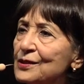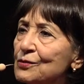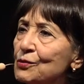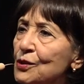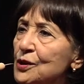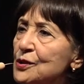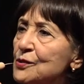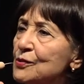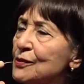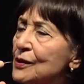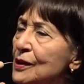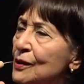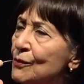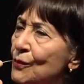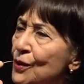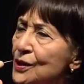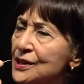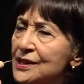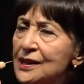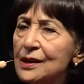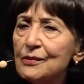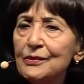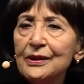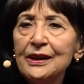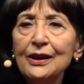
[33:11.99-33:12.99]

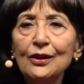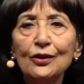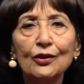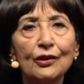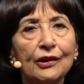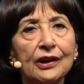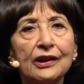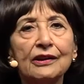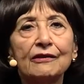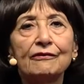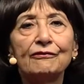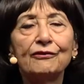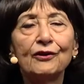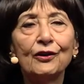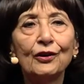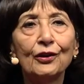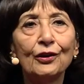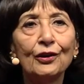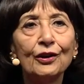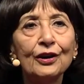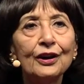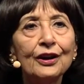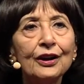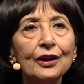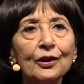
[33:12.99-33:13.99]
what are we looking for?